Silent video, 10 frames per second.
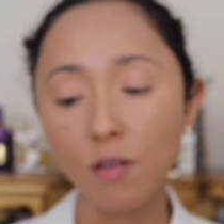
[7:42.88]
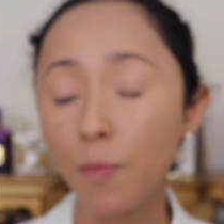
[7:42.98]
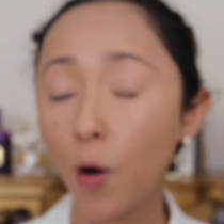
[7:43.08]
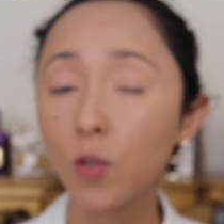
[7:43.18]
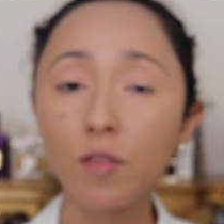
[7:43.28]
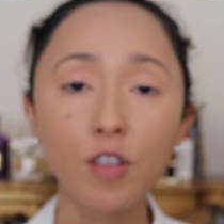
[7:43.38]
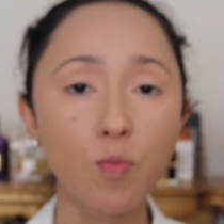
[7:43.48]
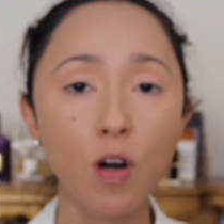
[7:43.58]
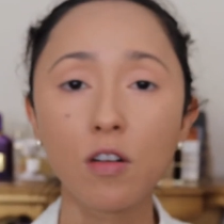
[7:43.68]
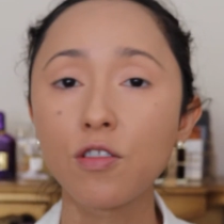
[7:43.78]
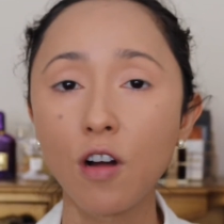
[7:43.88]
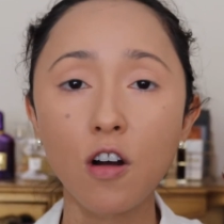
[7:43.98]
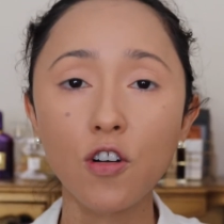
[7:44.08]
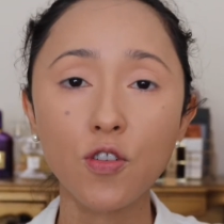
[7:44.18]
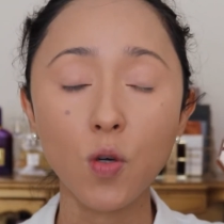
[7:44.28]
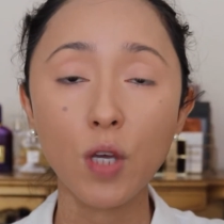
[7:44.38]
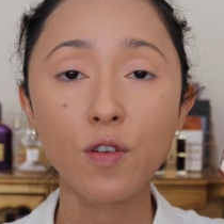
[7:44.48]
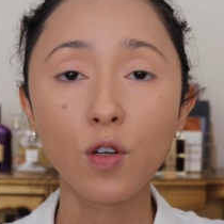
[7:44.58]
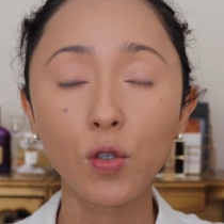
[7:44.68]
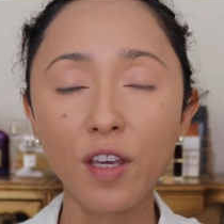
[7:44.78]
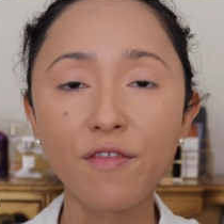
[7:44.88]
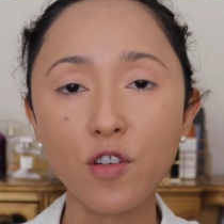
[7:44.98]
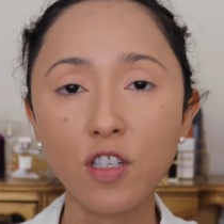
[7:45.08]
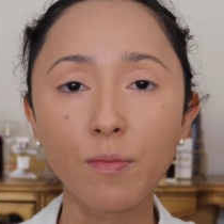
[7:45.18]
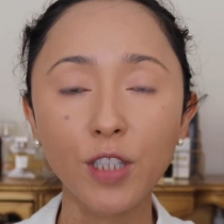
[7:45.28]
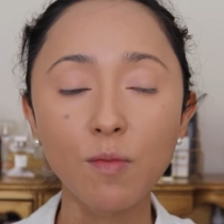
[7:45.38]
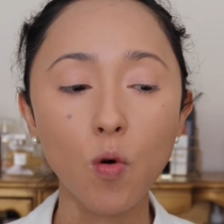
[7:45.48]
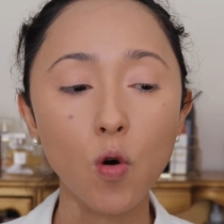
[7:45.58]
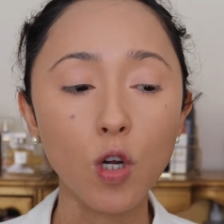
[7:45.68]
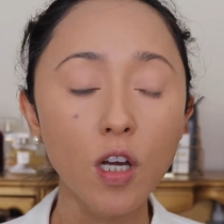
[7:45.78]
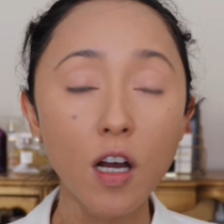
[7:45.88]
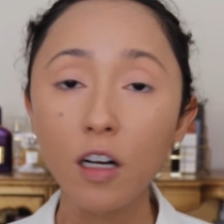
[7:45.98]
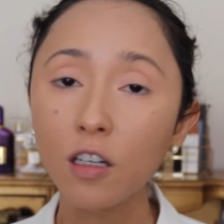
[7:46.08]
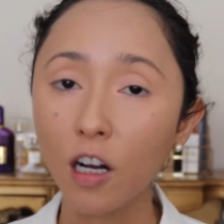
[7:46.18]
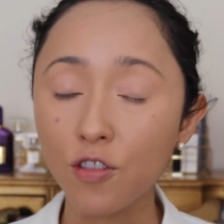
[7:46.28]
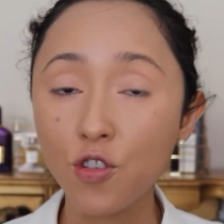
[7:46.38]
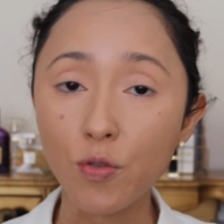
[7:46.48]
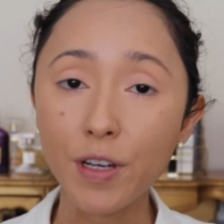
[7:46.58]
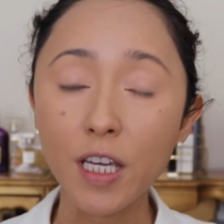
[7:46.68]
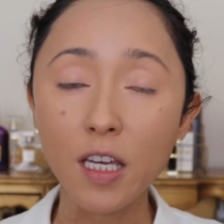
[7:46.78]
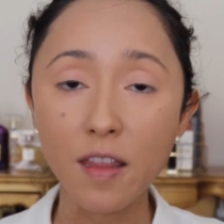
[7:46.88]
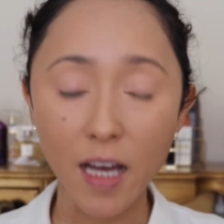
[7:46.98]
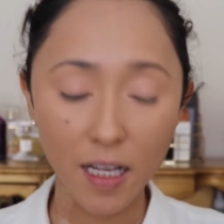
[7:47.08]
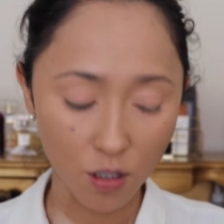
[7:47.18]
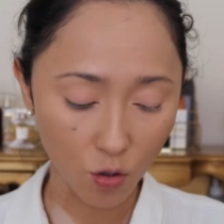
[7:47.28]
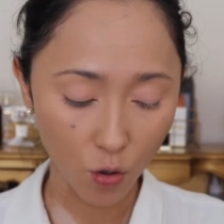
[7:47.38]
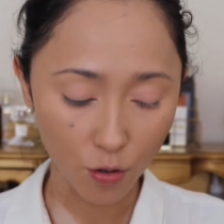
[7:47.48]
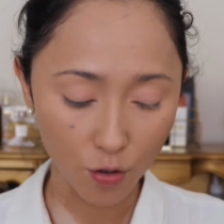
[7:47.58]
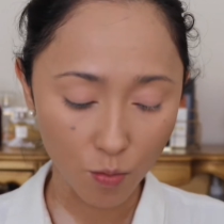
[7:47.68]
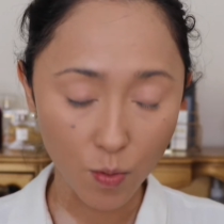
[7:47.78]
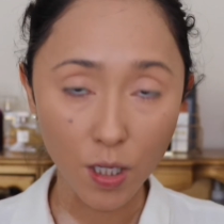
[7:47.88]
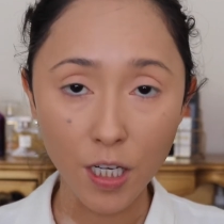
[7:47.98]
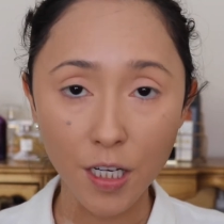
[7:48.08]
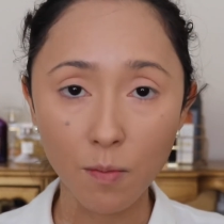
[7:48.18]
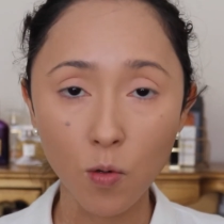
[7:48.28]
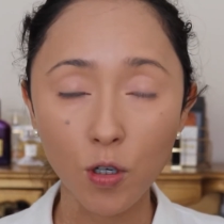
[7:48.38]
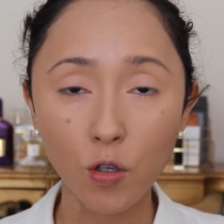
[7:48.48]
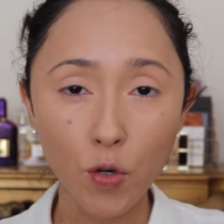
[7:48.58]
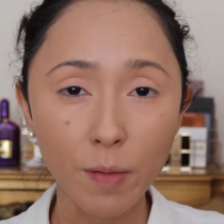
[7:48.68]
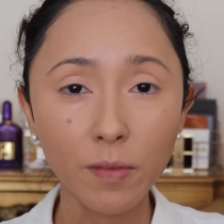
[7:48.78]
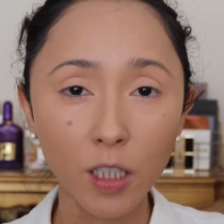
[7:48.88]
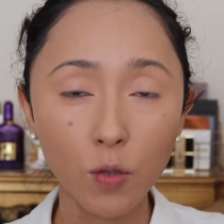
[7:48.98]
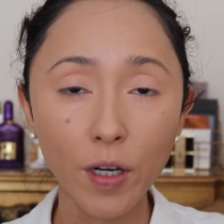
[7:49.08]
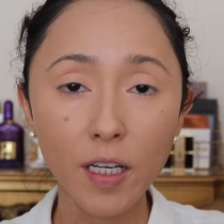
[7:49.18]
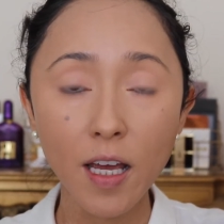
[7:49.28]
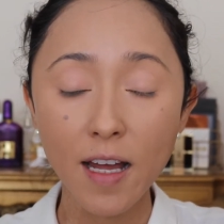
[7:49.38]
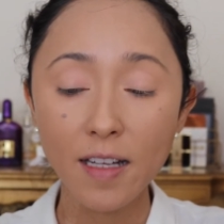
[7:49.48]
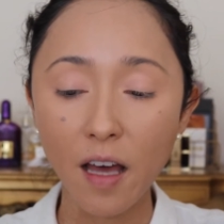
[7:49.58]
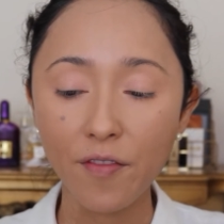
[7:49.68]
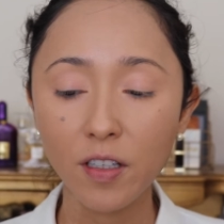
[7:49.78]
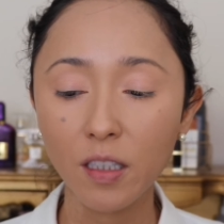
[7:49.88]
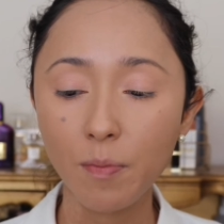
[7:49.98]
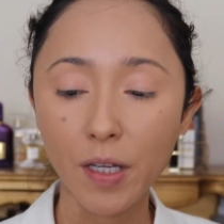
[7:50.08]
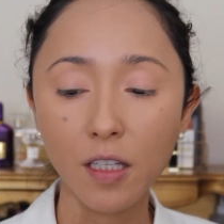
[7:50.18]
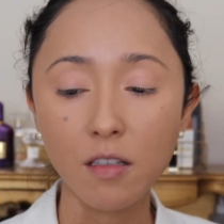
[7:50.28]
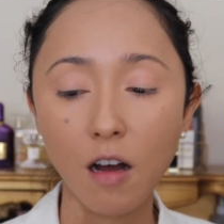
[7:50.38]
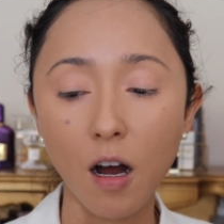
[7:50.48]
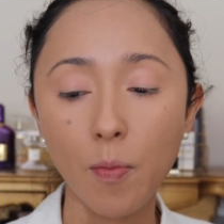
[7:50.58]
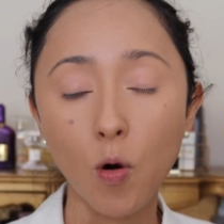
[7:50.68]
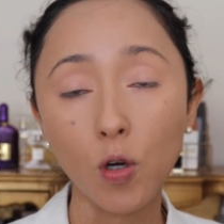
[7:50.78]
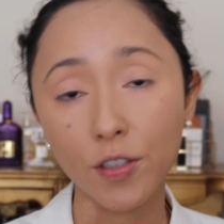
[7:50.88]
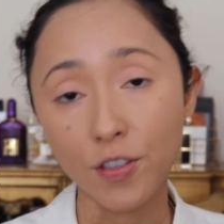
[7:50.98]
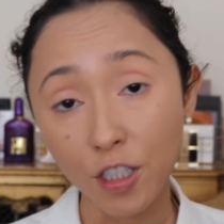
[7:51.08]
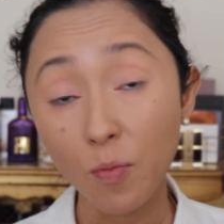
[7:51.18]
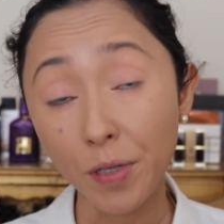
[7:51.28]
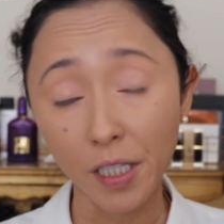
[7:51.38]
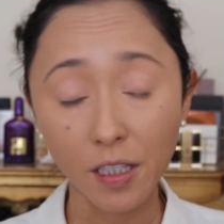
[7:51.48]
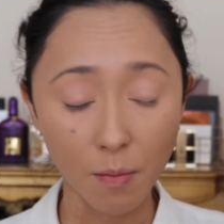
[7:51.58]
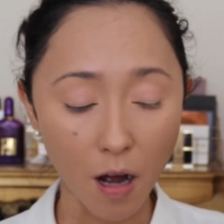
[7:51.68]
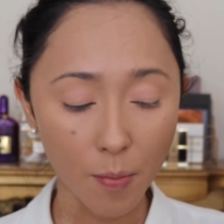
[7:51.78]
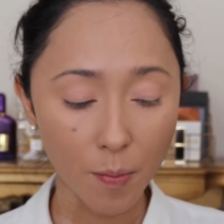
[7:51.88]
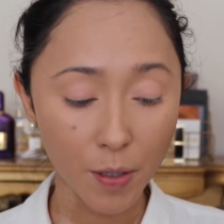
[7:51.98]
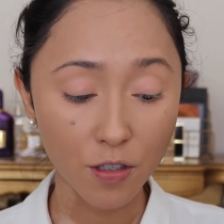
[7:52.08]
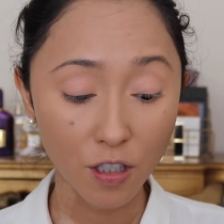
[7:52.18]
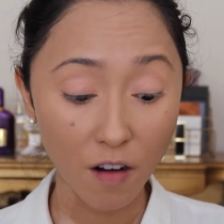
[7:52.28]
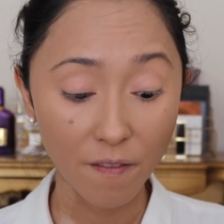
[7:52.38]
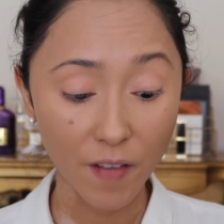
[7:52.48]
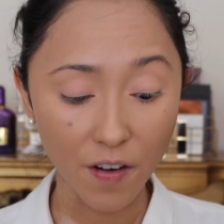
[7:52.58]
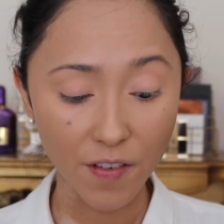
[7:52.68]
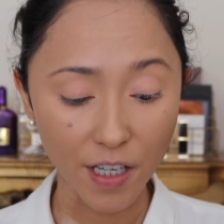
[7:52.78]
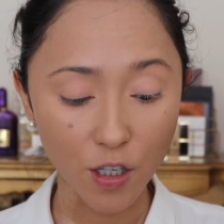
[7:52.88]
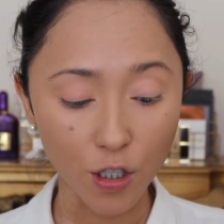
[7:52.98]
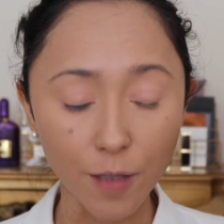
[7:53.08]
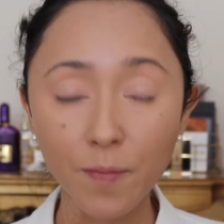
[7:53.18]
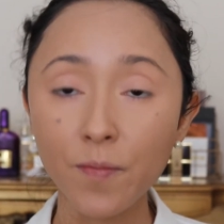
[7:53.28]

Both of these products are, so if you're looking for something more contoury that's going to be in a more cream liquid, definitely pick this up or consider picking them up because they are very, very good.